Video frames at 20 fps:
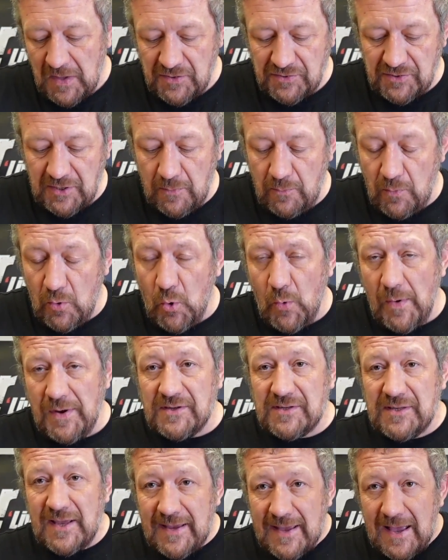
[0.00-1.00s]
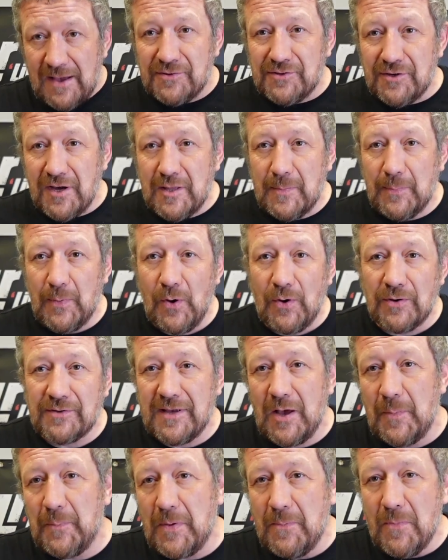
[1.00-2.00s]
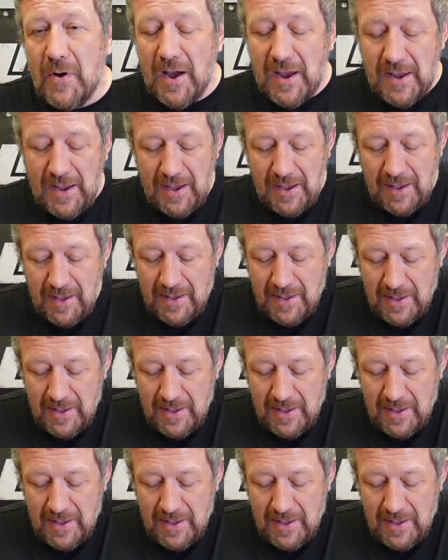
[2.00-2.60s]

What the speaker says: So always think outside the box. That would be my